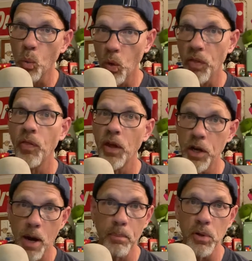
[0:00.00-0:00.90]
with the
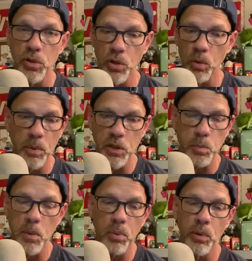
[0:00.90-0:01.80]
number two because
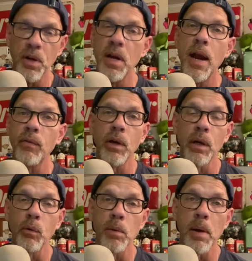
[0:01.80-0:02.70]
people are never going
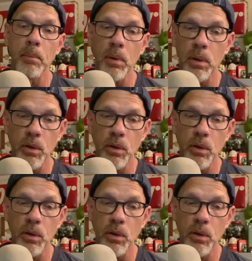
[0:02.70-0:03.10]
to remember